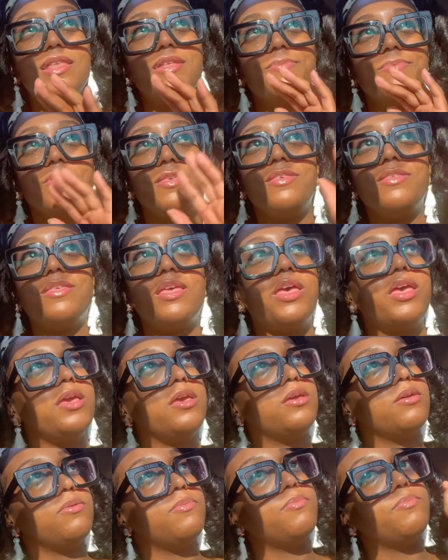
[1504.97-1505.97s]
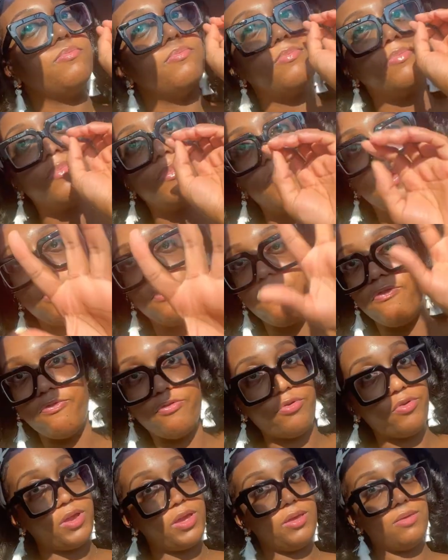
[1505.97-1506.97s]
Lips is like
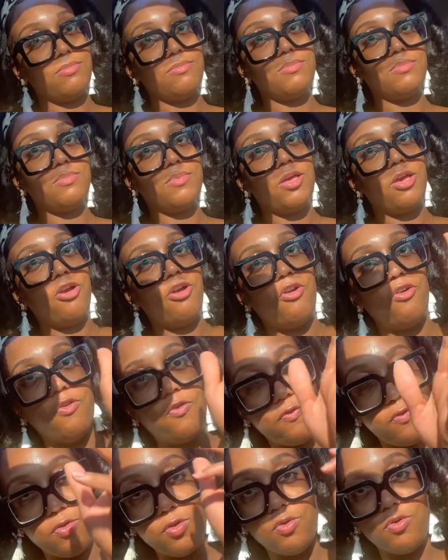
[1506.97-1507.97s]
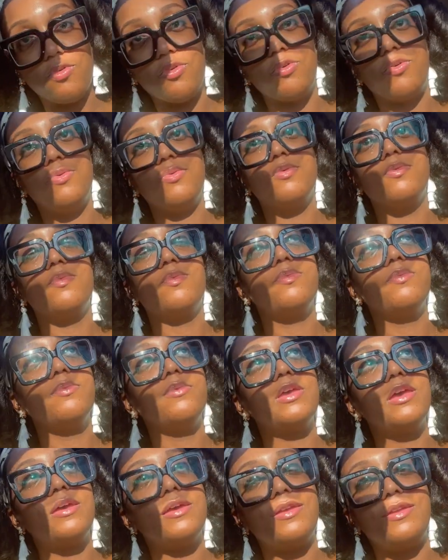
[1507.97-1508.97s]
fruity, floral,
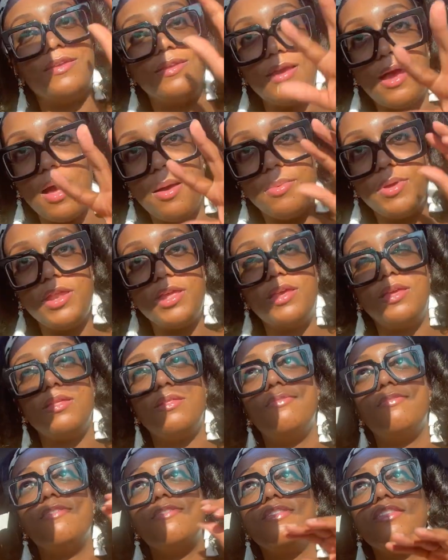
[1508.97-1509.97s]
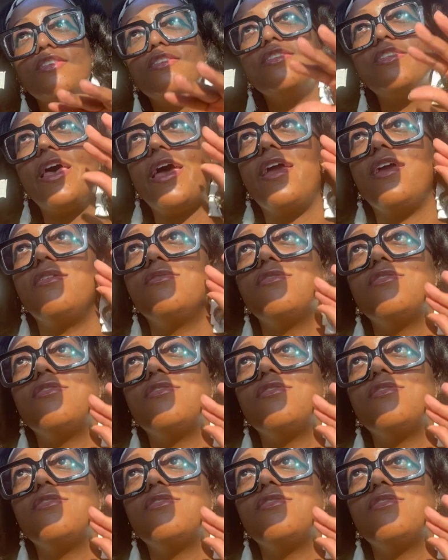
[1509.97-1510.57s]
dominant. This is like